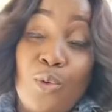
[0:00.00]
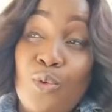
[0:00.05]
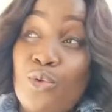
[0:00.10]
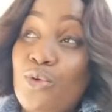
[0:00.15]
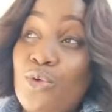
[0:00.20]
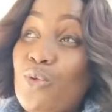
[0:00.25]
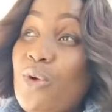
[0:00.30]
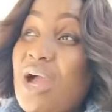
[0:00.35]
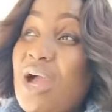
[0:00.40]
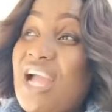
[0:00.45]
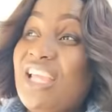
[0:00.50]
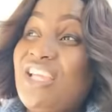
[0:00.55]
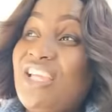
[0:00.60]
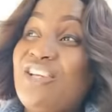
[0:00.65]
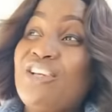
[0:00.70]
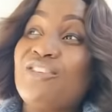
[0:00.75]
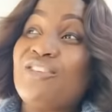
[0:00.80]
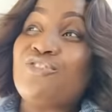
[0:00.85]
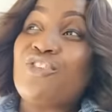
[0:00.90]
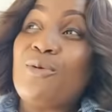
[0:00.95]
We do want to
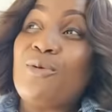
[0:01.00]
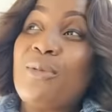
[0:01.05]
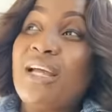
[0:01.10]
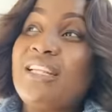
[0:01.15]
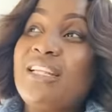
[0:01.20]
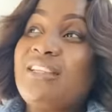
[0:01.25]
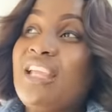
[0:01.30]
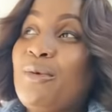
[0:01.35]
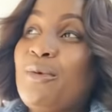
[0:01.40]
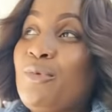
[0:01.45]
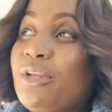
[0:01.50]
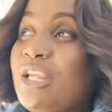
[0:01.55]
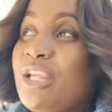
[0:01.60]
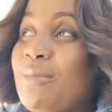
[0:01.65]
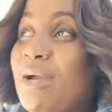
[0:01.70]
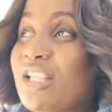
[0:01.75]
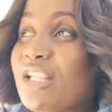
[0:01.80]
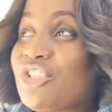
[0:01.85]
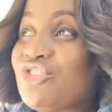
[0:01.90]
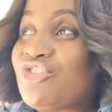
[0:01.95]
hear some of them where
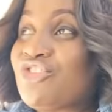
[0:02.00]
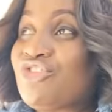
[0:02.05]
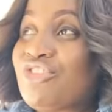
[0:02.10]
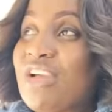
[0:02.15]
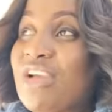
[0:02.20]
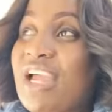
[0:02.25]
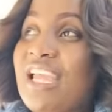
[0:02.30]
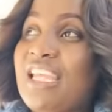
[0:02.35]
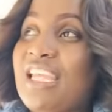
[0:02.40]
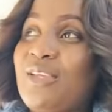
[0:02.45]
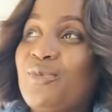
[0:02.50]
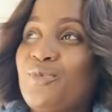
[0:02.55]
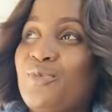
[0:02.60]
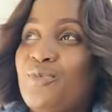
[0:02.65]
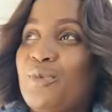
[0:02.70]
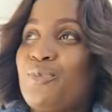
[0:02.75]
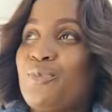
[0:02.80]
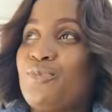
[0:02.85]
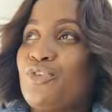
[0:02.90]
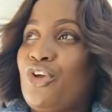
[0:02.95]
them a try
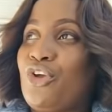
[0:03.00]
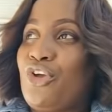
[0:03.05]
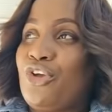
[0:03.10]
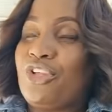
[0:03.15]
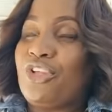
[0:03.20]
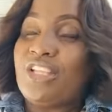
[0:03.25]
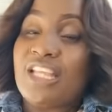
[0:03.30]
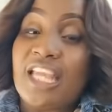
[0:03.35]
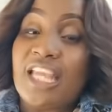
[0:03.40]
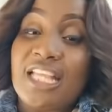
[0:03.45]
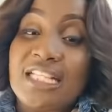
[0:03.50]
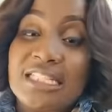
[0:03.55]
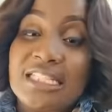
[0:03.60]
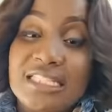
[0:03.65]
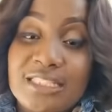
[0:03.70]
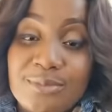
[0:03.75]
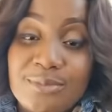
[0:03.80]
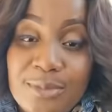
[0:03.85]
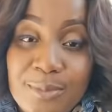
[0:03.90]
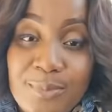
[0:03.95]
to turn
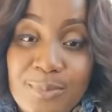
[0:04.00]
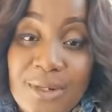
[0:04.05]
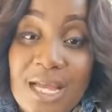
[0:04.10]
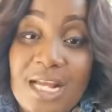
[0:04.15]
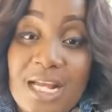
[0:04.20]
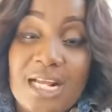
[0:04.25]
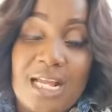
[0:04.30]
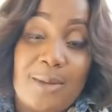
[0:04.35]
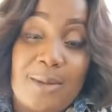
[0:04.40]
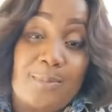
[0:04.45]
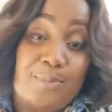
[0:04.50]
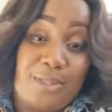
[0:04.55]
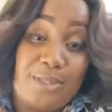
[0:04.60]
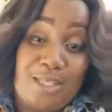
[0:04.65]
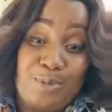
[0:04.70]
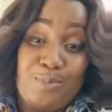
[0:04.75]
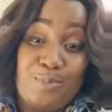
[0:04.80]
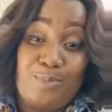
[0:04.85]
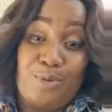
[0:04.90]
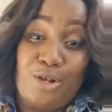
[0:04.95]
against me planka
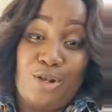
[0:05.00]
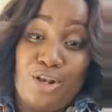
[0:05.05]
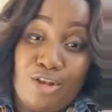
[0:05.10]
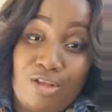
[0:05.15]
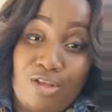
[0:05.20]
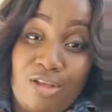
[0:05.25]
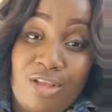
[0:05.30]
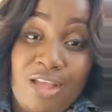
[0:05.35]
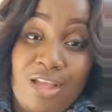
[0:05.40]
people.